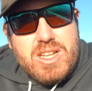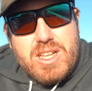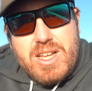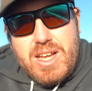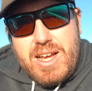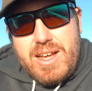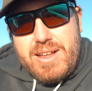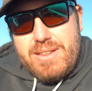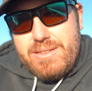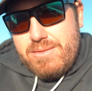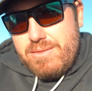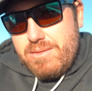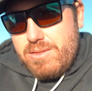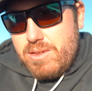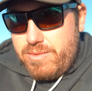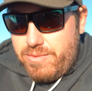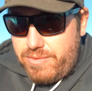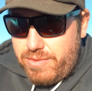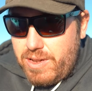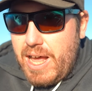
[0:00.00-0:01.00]
uh,
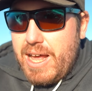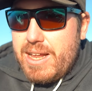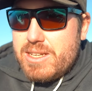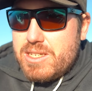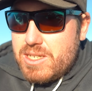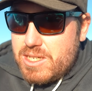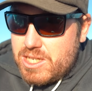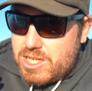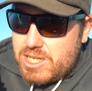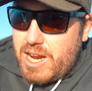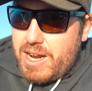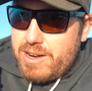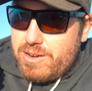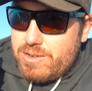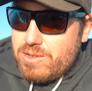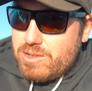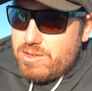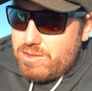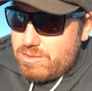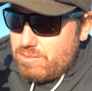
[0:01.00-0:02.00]
the flats
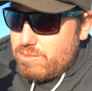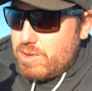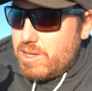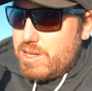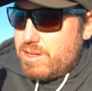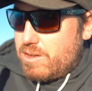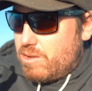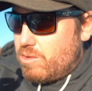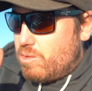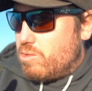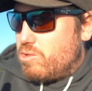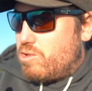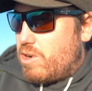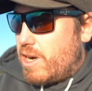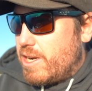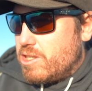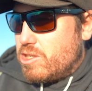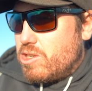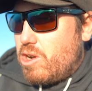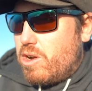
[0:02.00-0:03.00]
channels where it all
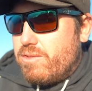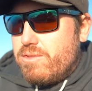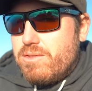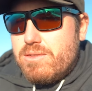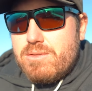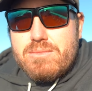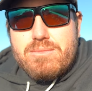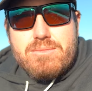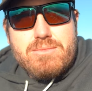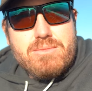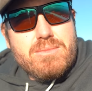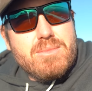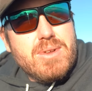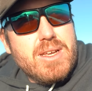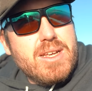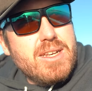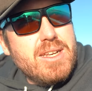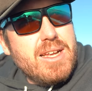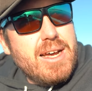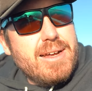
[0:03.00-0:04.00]
drains off and,
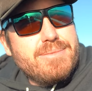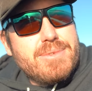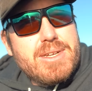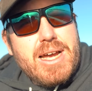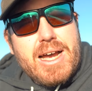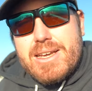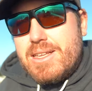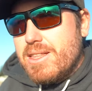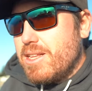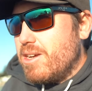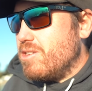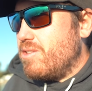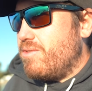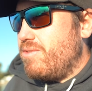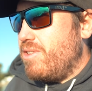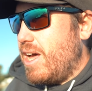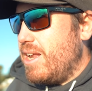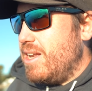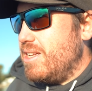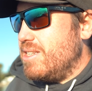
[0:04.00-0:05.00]
and uh, target those
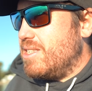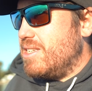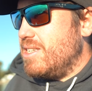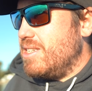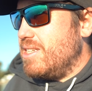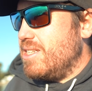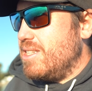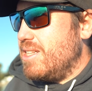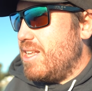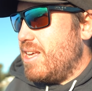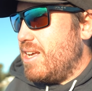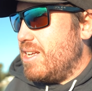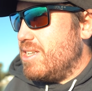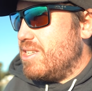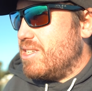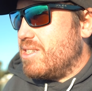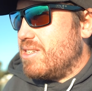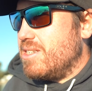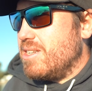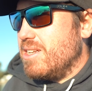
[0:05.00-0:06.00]
flatheads sitting in there
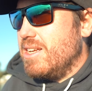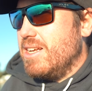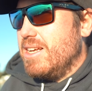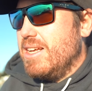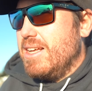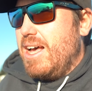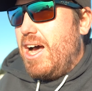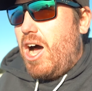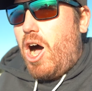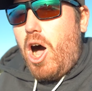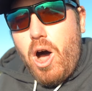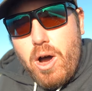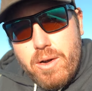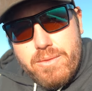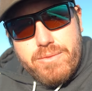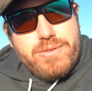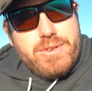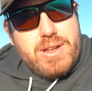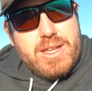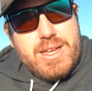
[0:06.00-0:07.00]
just
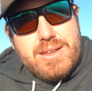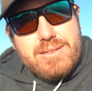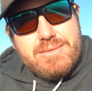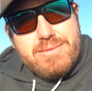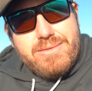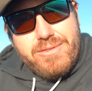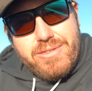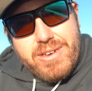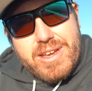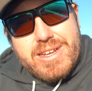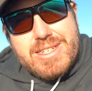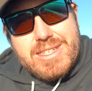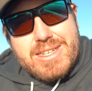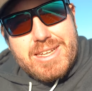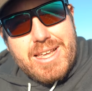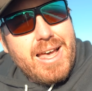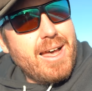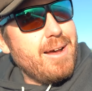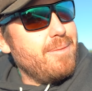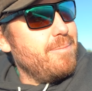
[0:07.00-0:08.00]
hopefully
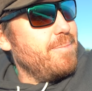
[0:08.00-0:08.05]
feasting up